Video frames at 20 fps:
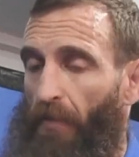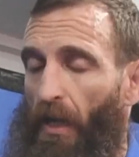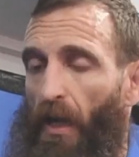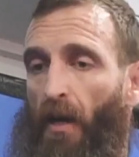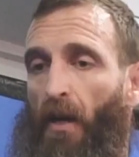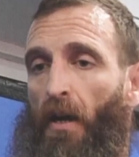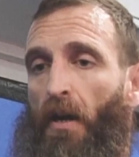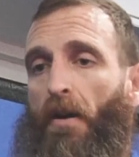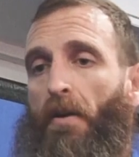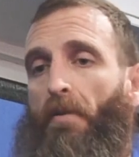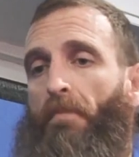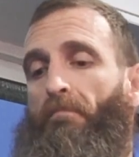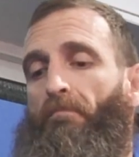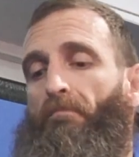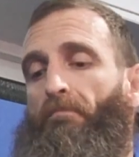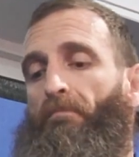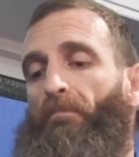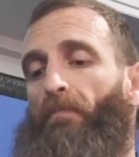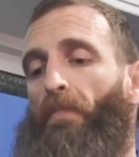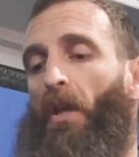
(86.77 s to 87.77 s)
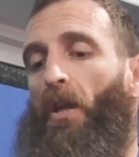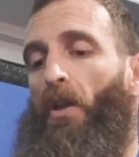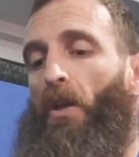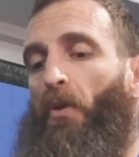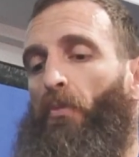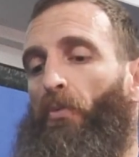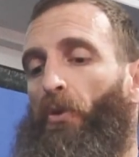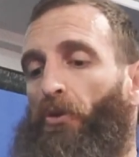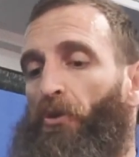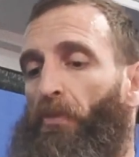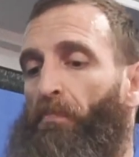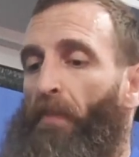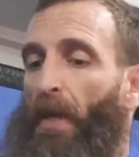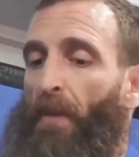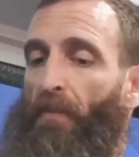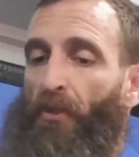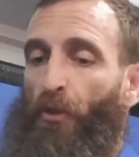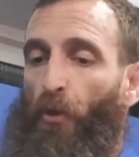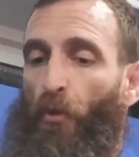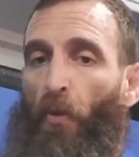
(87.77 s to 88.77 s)
We'll
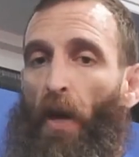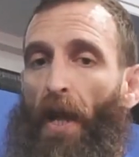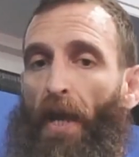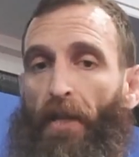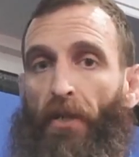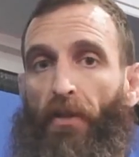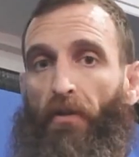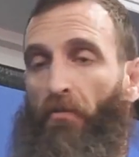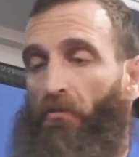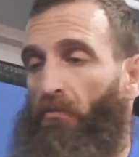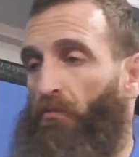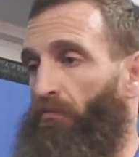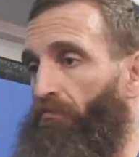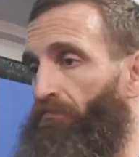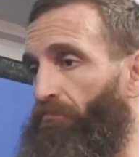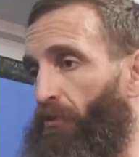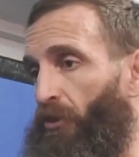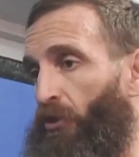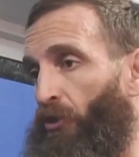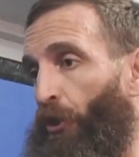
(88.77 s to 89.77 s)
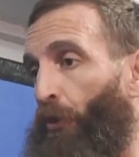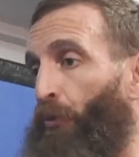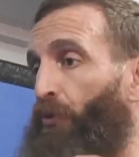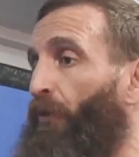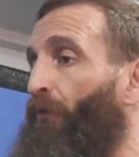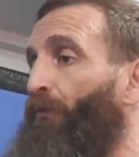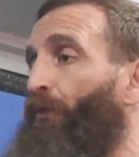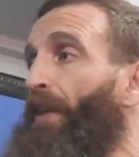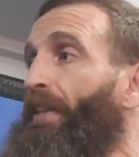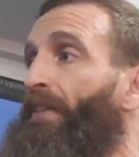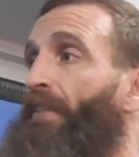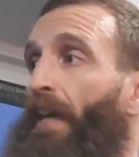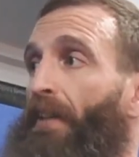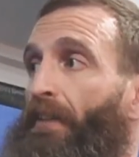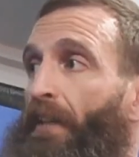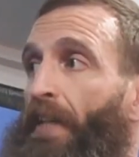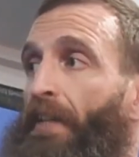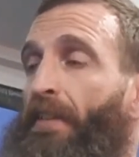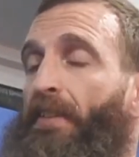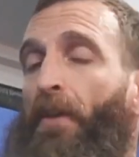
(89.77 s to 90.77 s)
maybe do 2 to 3
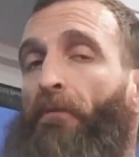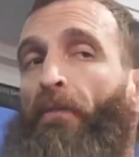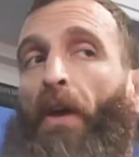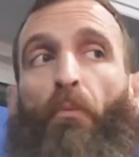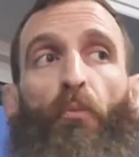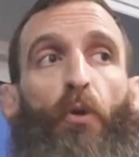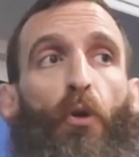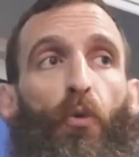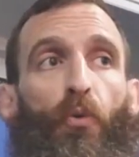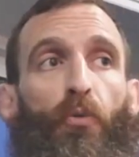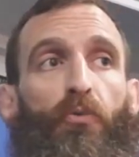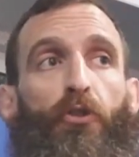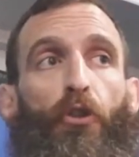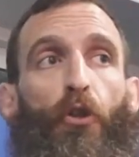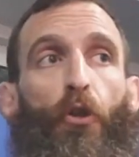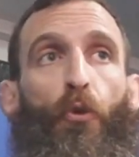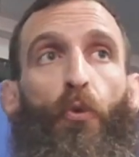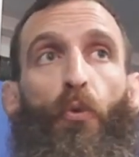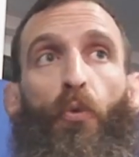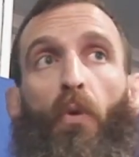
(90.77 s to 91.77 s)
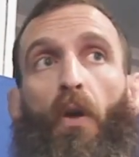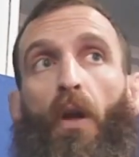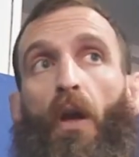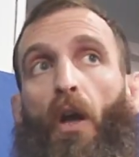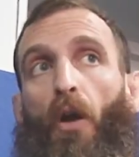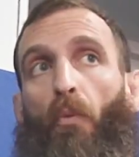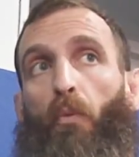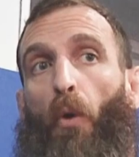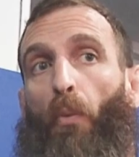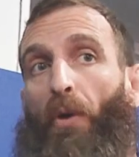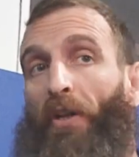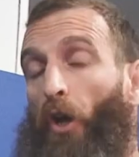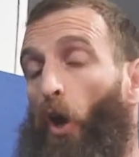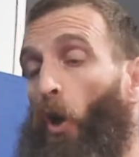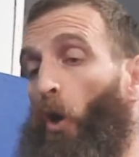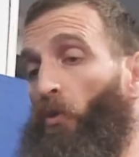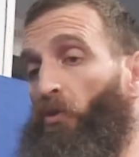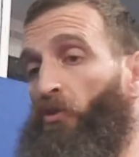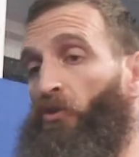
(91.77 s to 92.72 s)
techniques, and then we'll do what we call